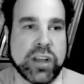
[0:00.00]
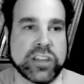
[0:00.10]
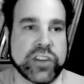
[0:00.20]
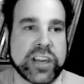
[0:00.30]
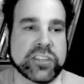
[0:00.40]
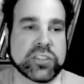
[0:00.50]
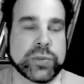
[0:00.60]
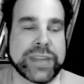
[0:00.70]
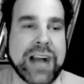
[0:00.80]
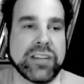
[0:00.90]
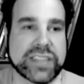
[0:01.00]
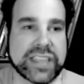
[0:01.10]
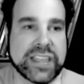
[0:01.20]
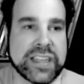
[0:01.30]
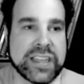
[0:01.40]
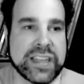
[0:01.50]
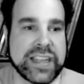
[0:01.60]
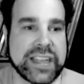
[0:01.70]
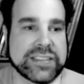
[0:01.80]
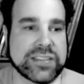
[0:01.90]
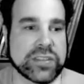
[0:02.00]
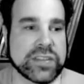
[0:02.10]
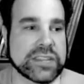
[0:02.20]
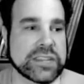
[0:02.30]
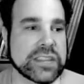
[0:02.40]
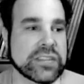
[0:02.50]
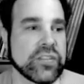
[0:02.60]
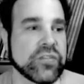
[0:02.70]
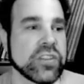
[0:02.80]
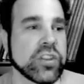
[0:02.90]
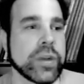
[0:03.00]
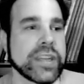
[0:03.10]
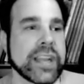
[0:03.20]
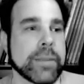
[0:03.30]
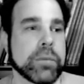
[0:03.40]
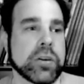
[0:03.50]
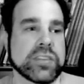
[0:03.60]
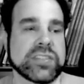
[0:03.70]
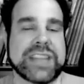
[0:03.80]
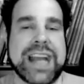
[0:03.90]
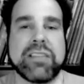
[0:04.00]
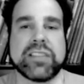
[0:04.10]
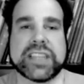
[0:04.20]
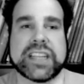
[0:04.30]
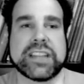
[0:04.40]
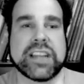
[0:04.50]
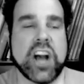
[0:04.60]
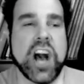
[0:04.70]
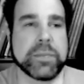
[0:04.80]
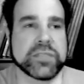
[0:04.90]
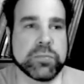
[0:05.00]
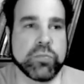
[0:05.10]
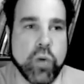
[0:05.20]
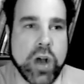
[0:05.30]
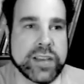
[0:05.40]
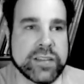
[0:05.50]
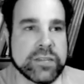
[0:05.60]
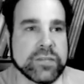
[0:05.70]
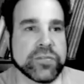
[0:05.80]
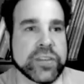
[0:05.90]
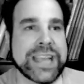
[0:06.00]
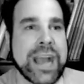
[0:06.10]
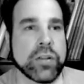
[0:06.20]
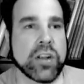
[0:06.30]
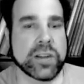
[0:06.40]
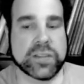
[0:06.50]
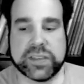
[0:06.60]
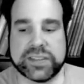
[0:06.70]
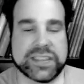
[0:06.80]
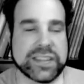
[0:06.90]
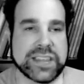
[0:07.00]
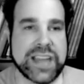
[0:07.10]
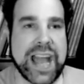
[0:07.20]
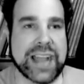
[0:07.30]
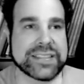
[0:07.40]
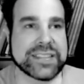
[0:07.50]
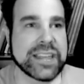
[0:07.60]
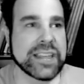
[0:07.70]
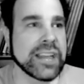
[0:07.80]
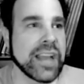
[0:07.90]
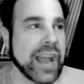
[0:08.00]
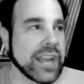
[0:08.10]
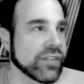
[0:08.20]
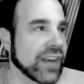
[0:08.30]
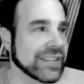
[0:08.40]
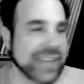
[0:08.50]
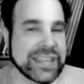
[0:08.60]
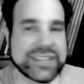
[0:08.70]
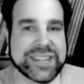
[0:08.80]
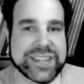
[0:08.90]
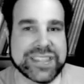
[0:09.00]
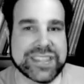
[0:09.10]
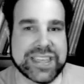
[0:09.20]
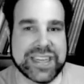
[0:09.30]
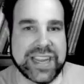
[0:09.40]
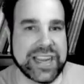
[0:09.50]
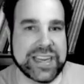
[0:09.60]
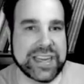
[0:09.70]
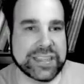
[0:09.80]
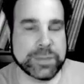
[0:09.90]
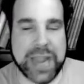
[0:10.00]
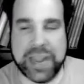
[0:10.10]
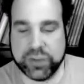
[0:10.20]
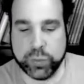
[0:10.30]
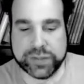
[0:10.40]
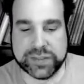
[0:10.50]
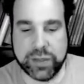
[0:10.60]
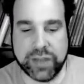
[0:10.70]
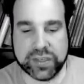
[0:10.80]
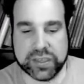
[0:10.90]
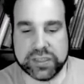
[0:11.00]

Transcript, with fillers: Dreher's reality is sort of this this fluidic personality that hops from one freak out controversy to the next and never has any solidity in, in his behavior whatsoever.